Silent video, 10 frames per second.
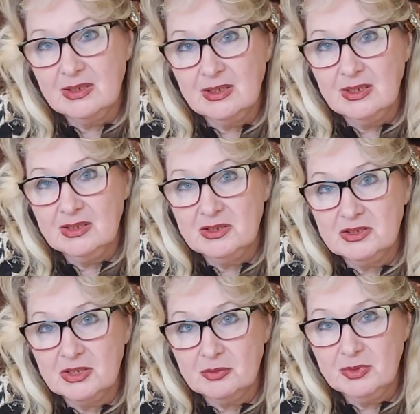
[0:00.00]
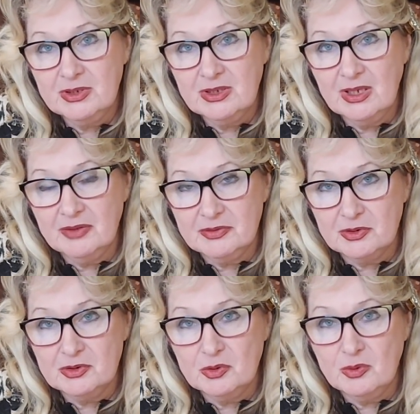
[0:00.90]
in Germany
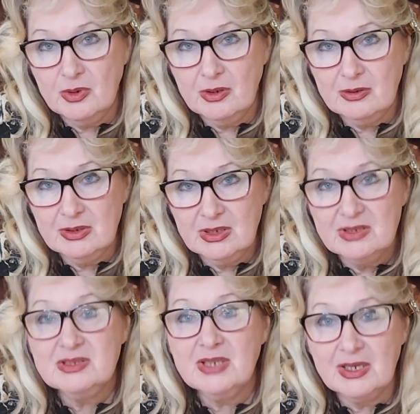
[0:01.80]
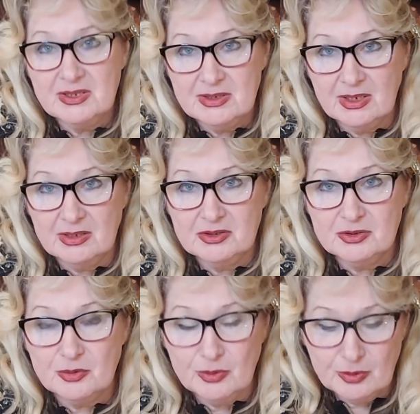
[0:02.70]
after the war in Saisa
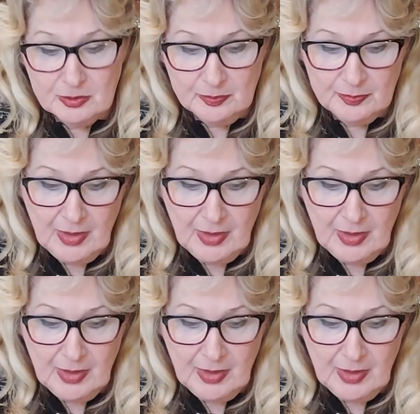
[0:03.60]
school.